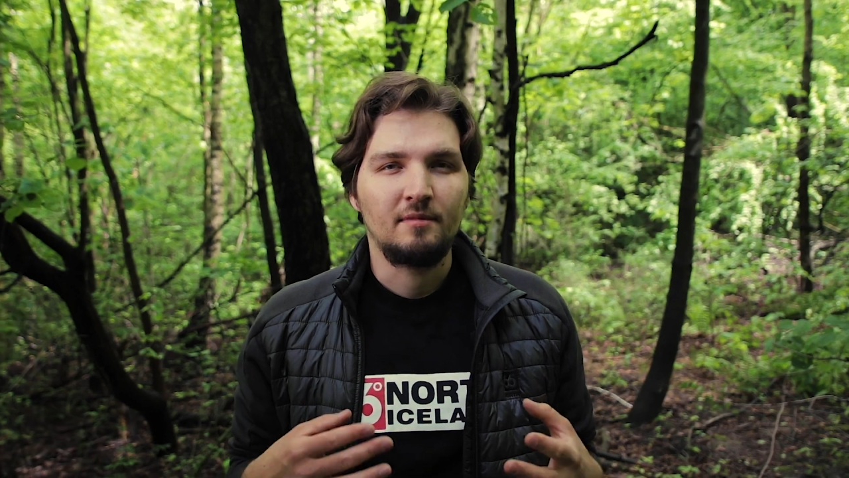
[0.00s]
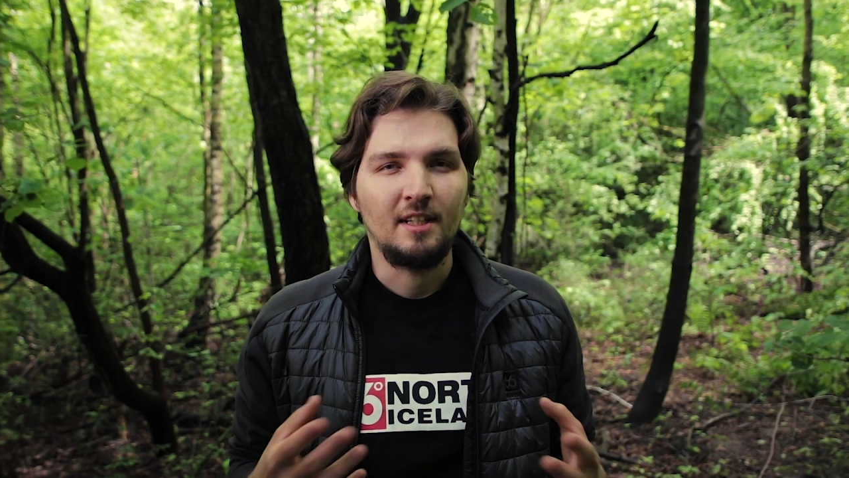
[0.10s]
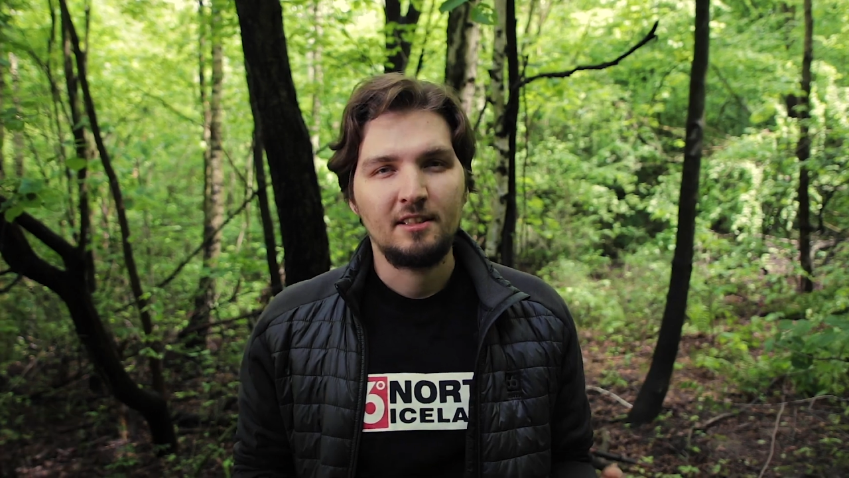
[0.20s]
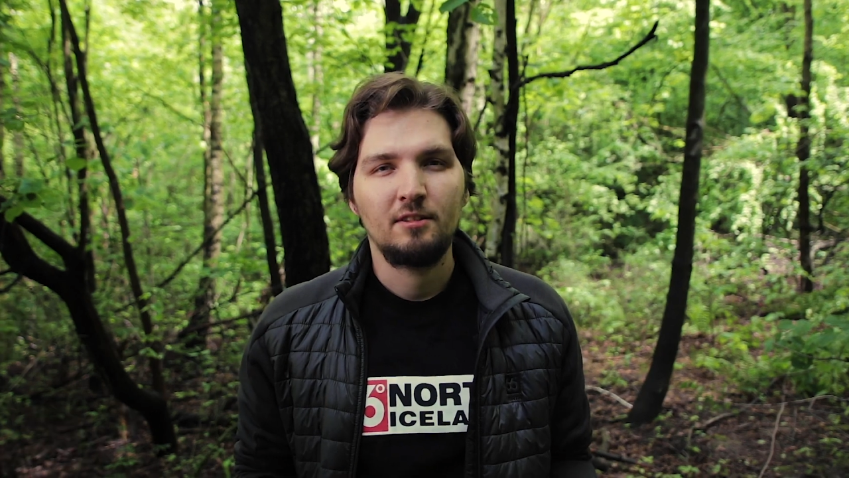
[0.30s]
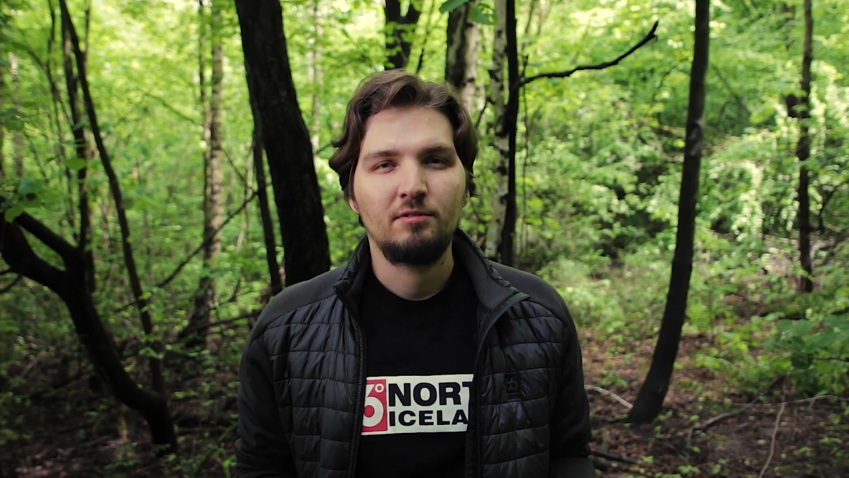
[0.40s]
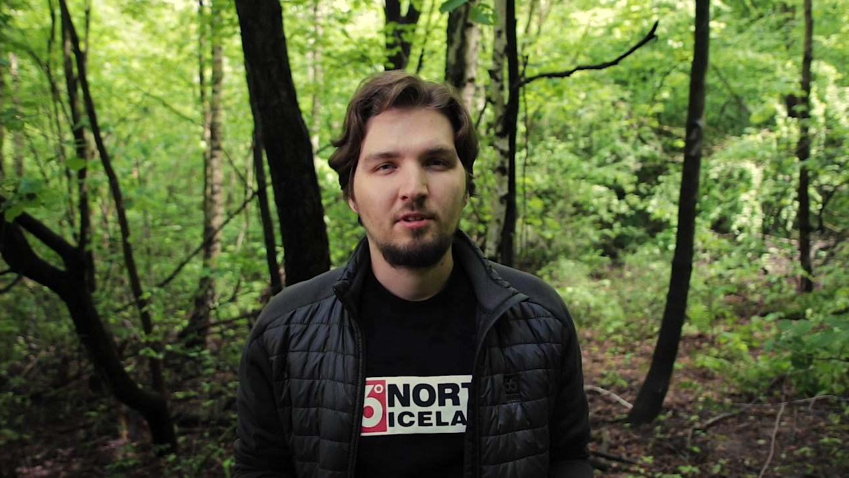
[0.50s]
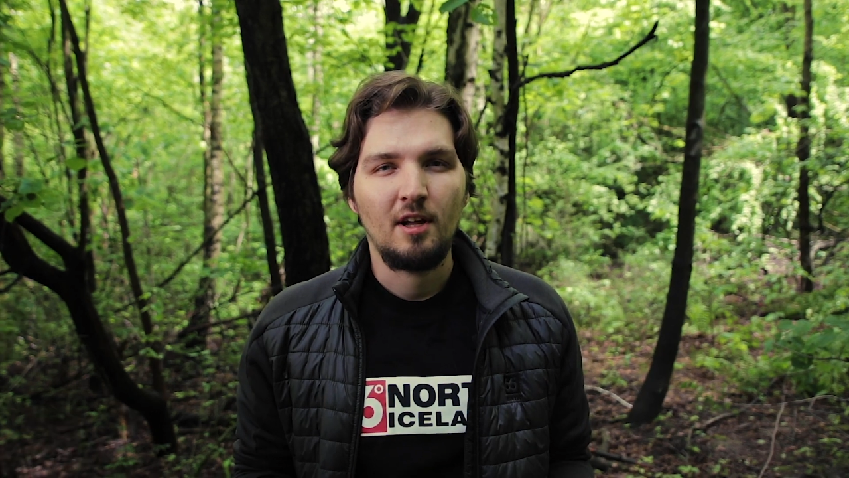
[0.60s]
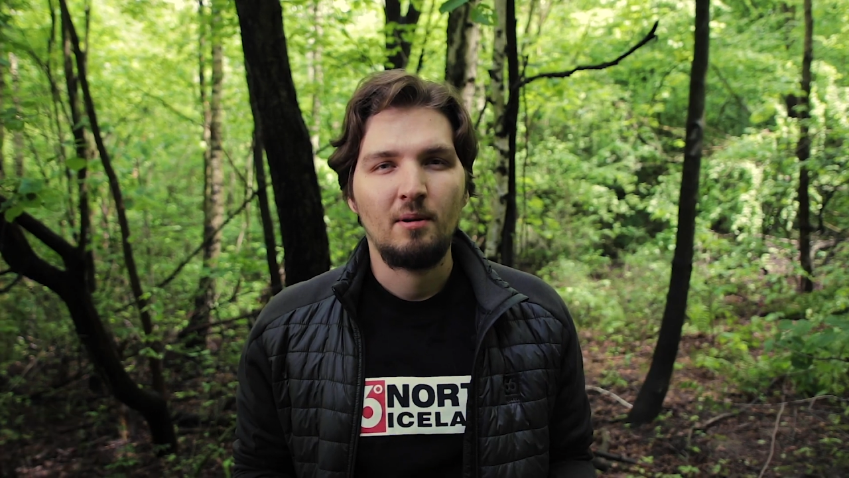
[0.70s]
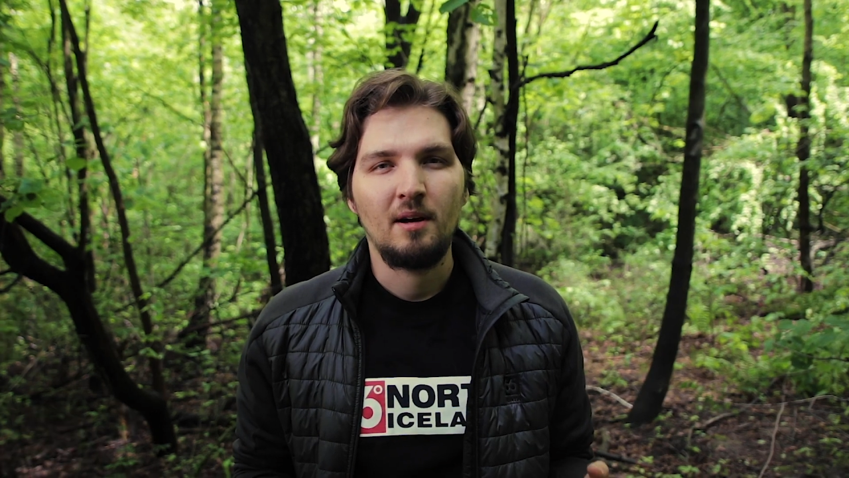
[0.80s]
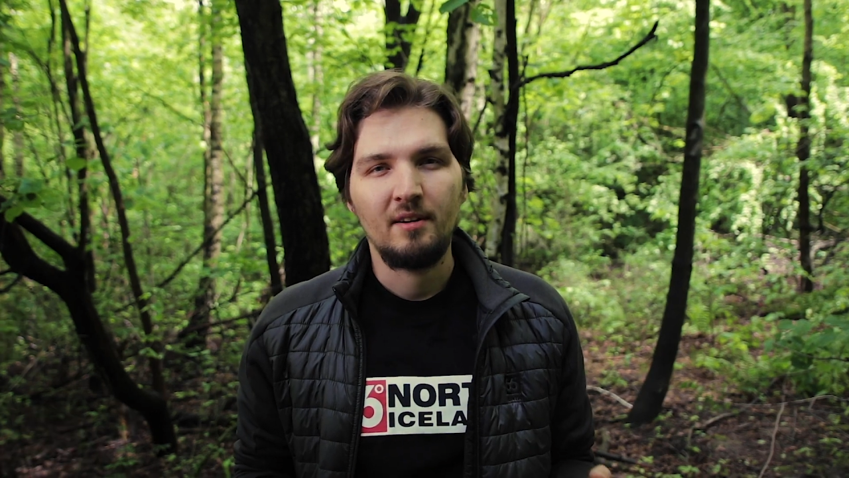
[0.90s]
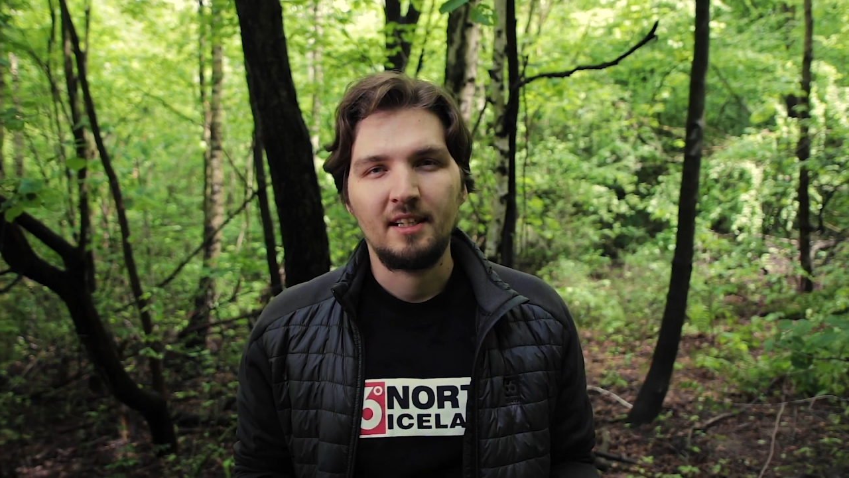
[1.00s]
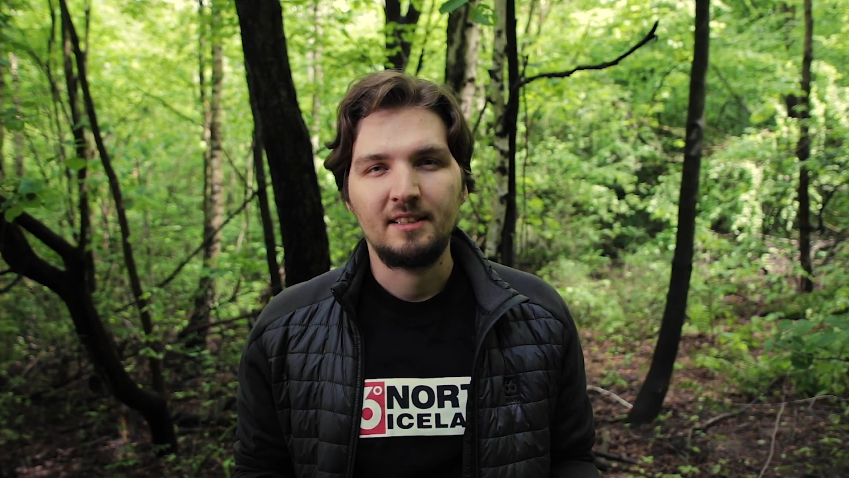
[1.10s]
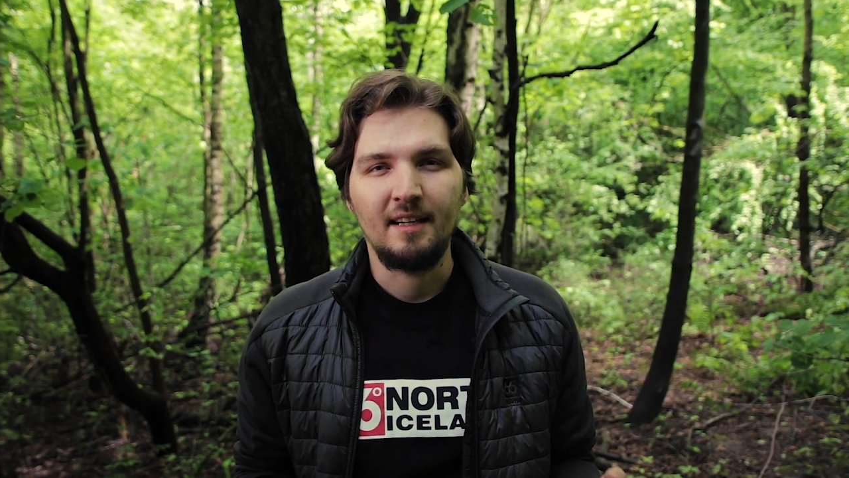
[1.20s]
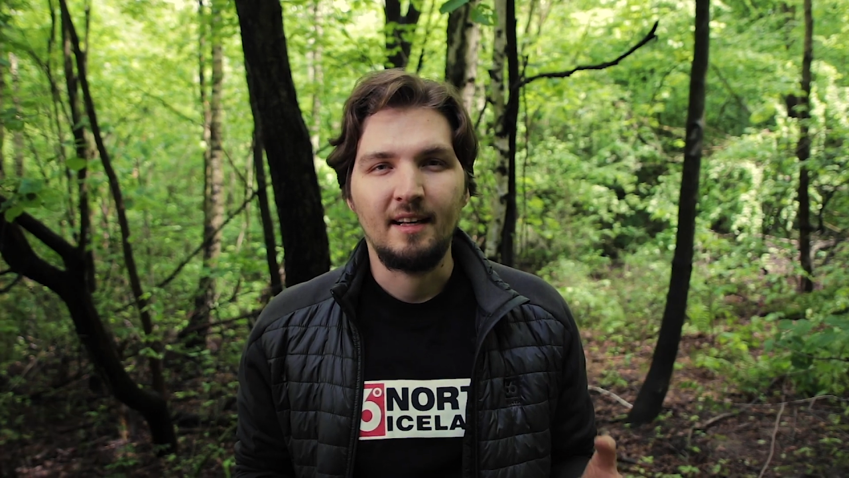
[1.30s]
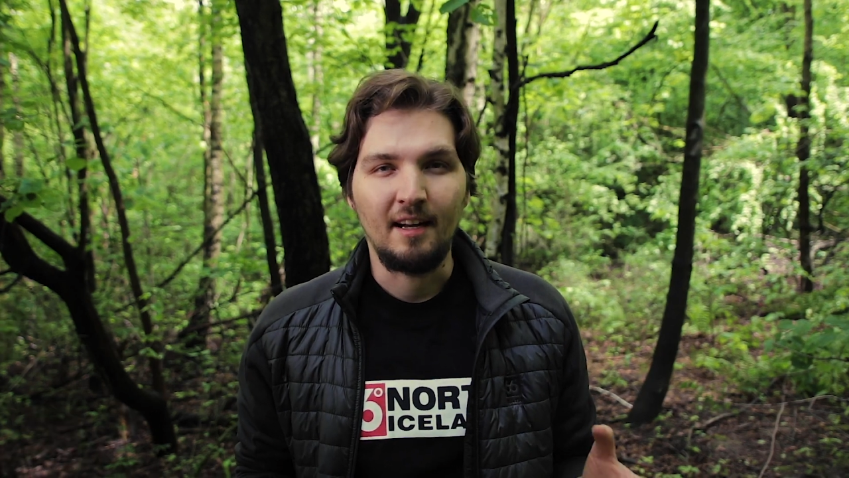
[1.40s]
That's it for now. Have a nice
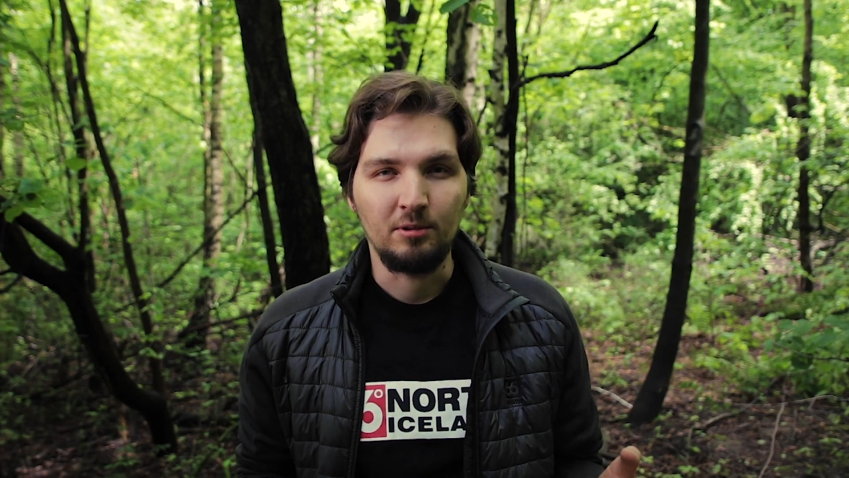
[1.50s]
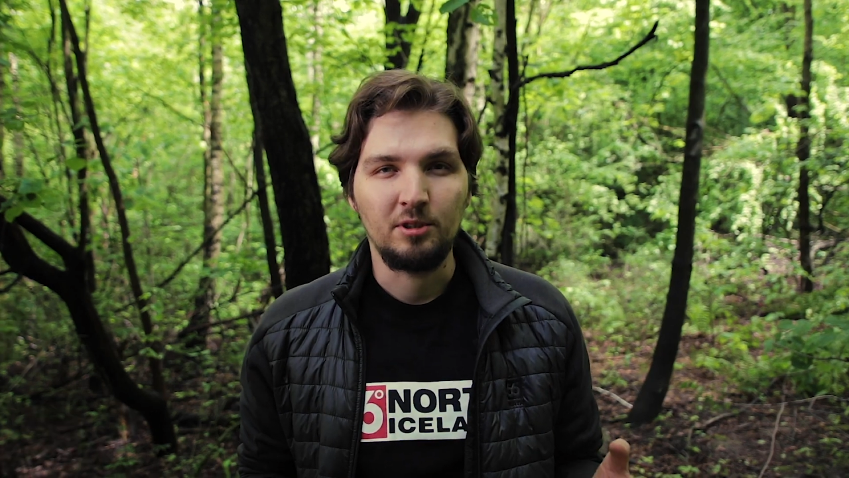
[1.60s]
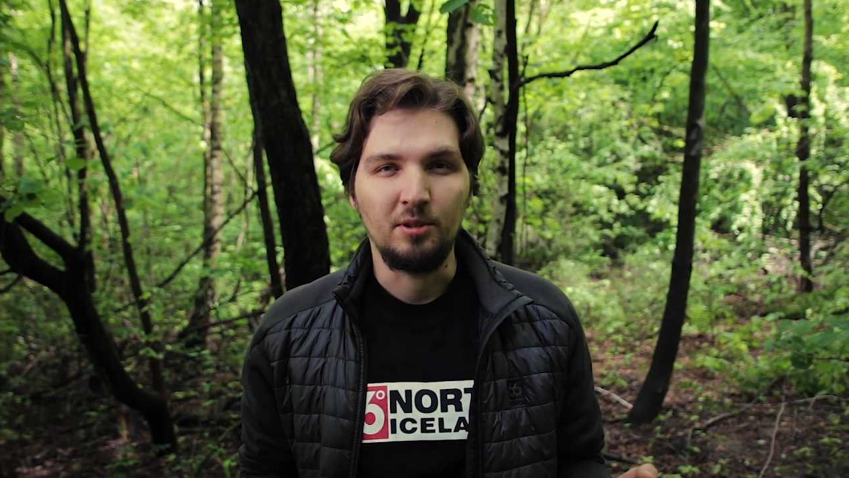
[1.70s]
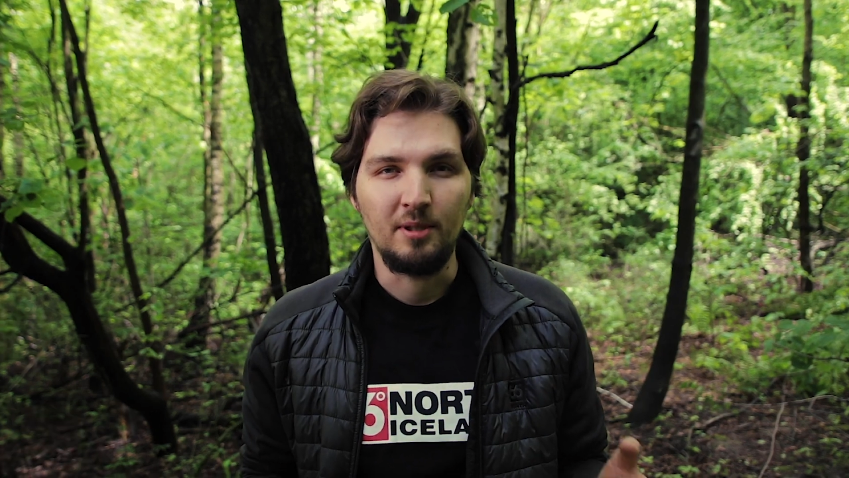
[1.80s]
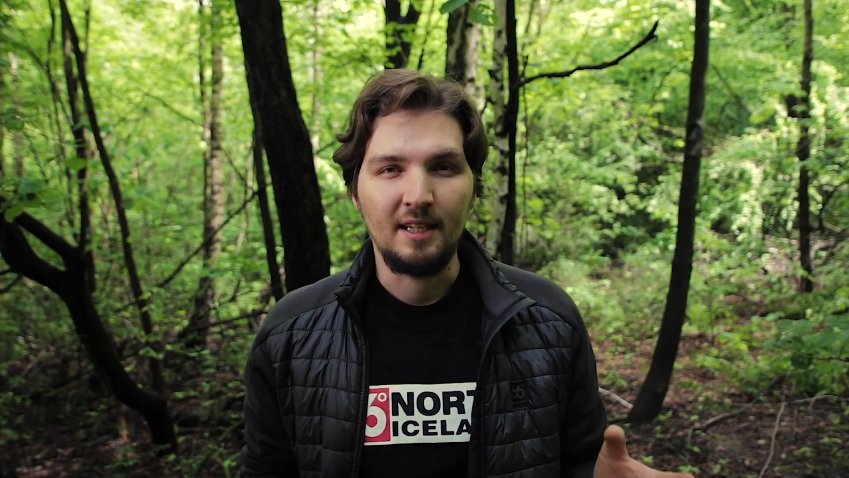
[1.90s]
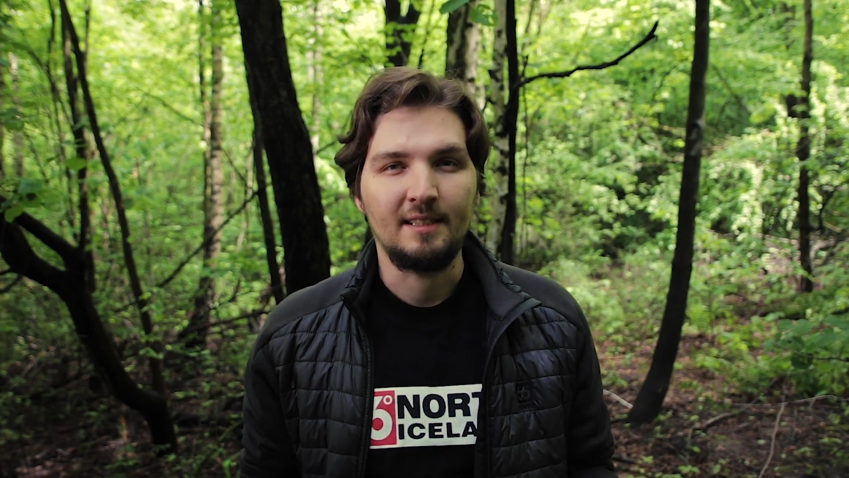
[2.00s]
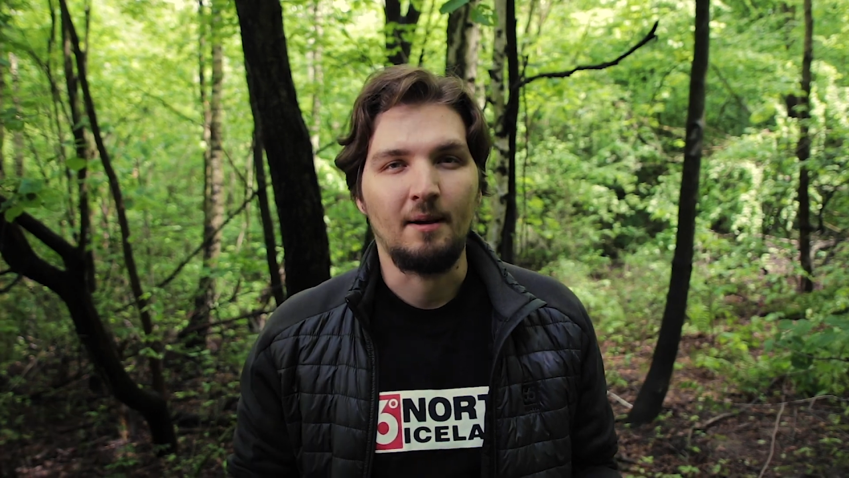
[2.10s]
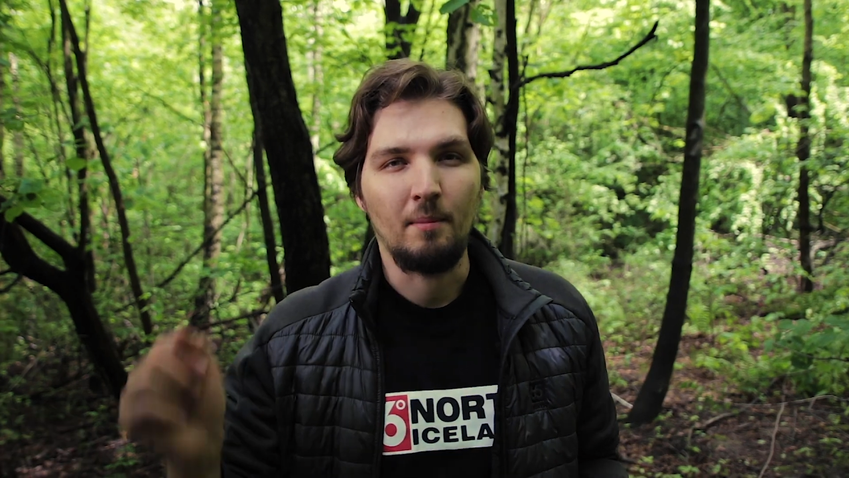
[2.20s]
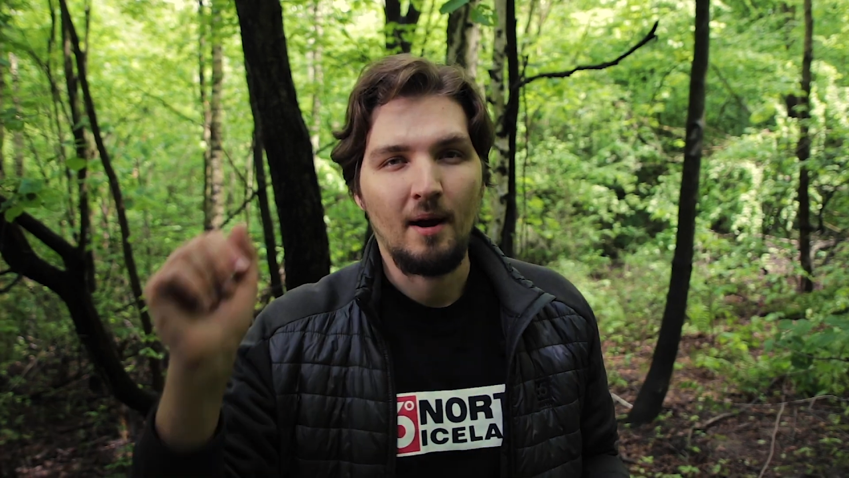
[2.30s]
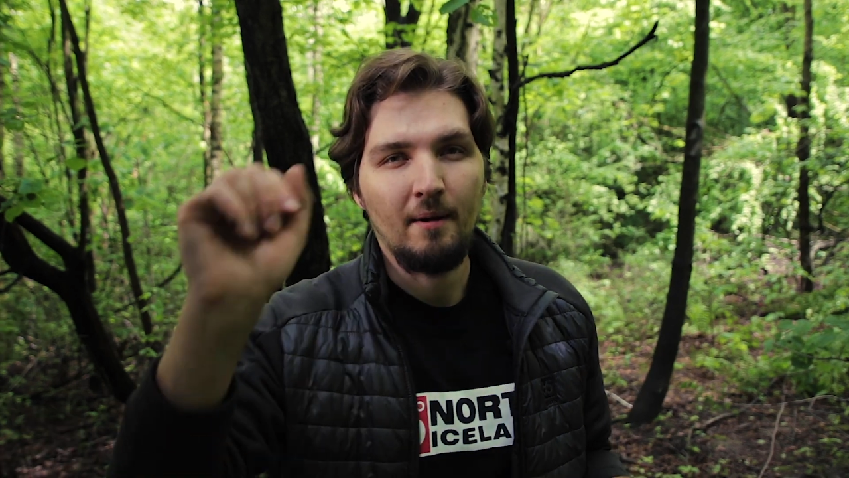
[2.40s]
day and I will see you next time.